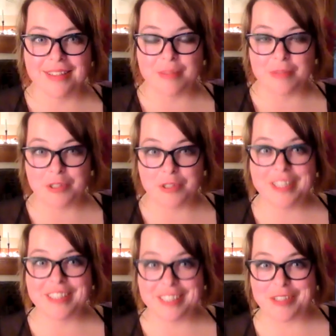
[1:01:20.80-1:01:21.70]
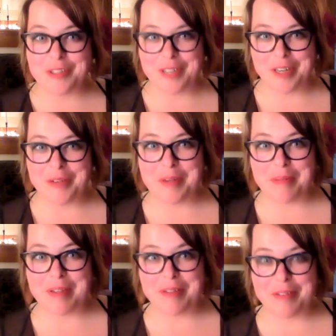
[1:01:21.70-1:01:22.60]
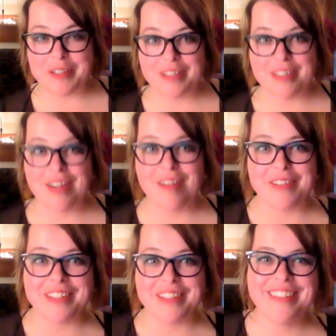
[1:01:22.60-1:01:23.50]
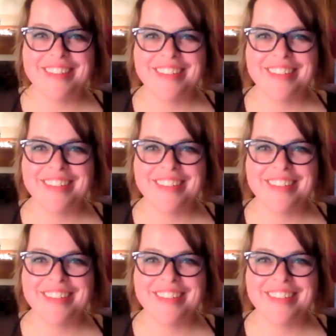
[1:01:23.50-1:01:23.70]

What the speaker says: I'm struggling to try to write my first novel,